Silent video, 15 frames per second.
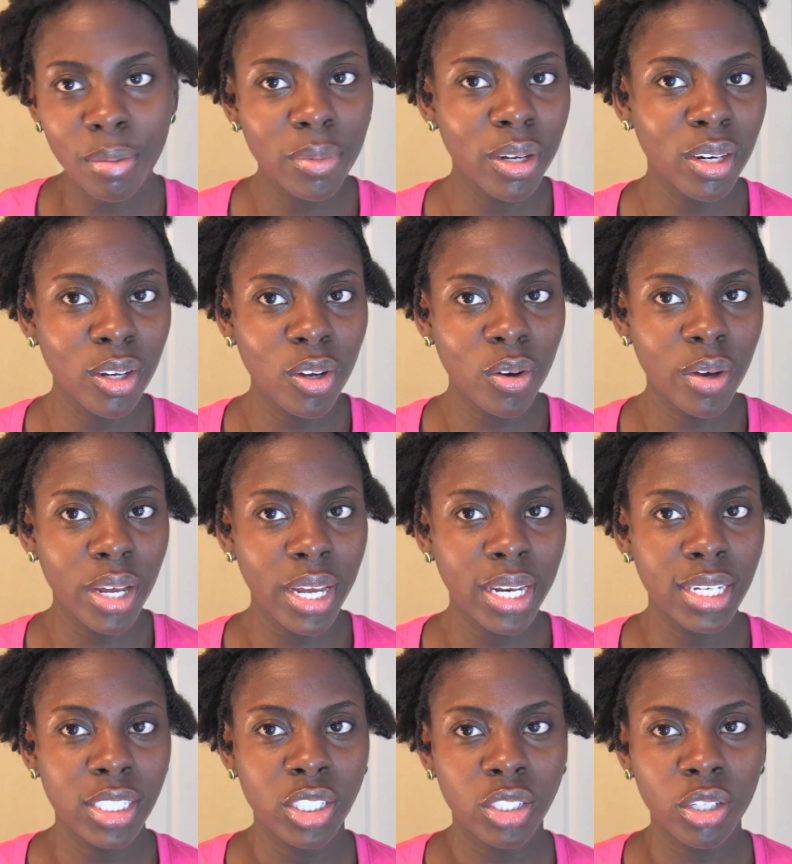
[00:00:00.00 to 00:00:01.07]
So I'm gonna go
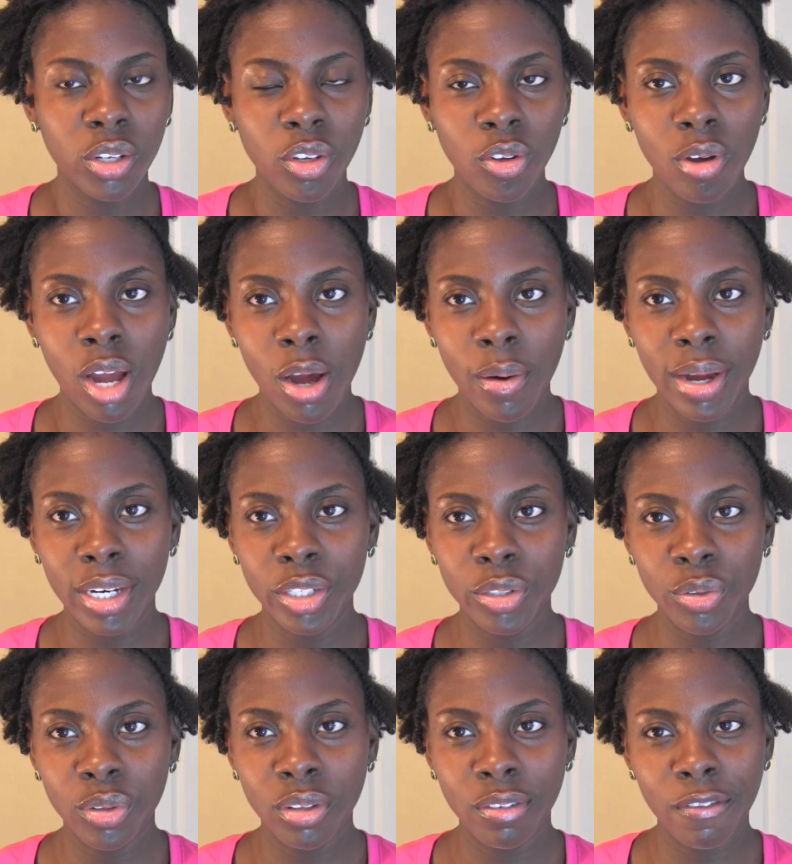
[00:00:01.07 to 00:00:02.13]
ahead and show you how I
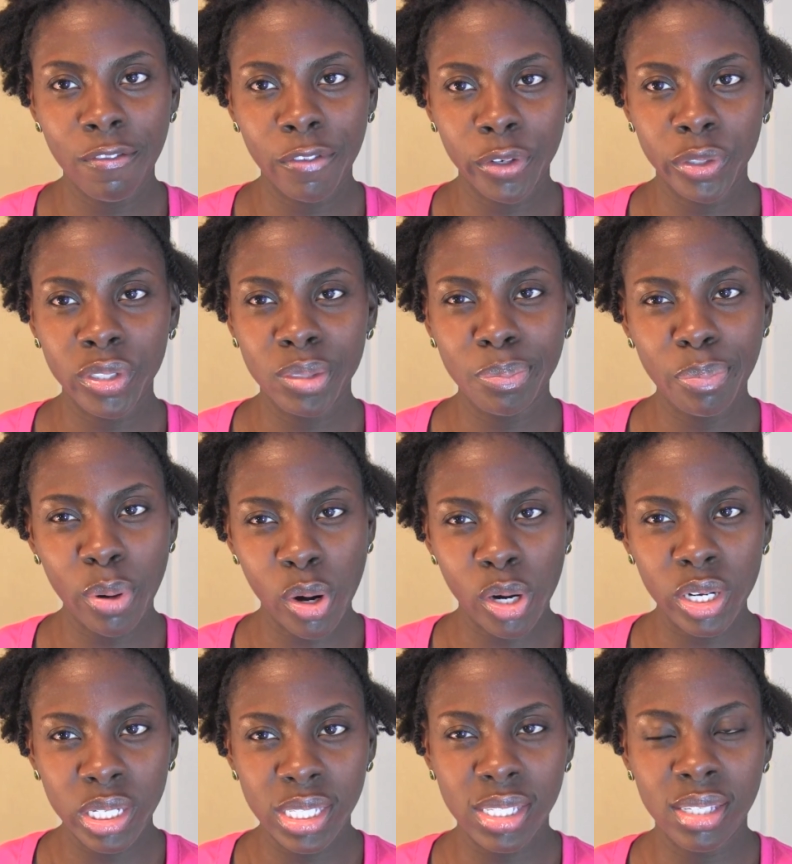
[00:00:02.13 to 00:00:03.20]
do the first
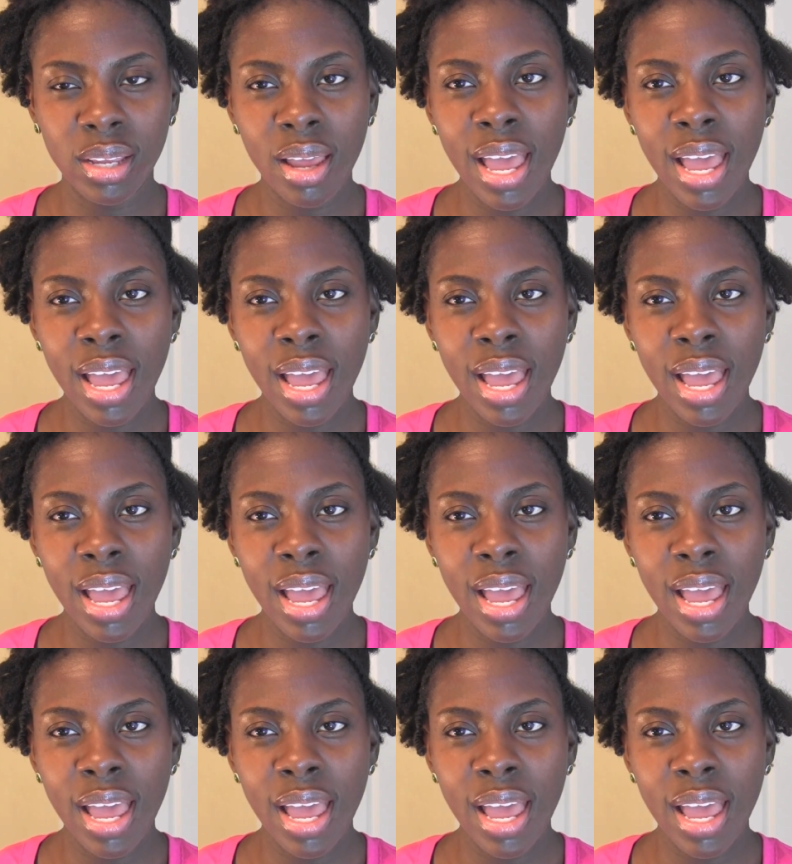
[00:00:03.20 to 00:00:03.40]
part.